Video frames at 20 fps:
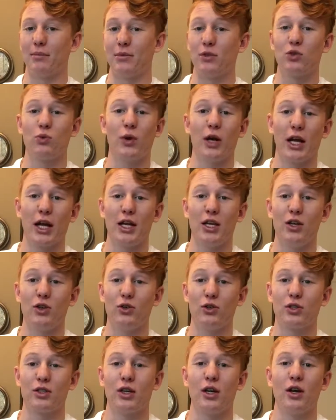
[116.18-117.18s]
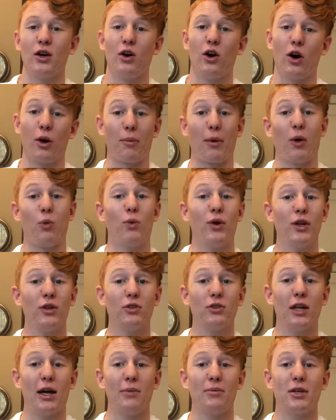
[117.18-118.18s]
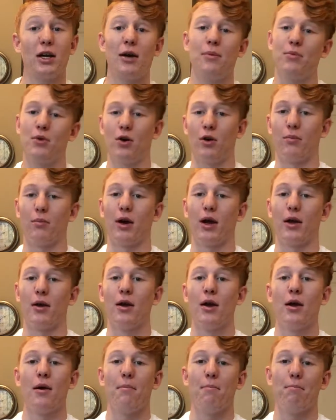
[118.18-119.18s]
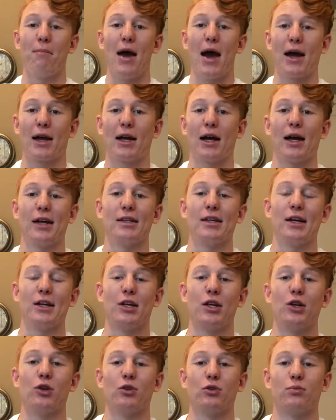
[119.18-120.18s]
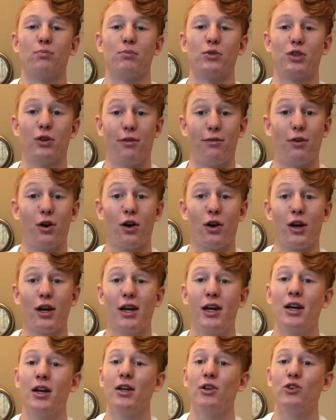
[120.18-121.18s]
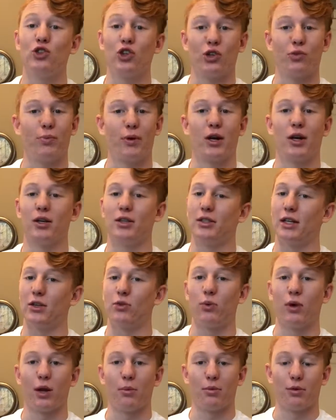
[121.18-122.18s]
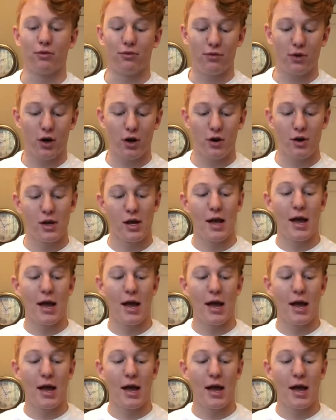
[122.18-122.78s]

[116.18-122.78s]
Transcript: It's what I use on my Windows laptop. On my Mac, I tend to use Safari just because that's what I prefer.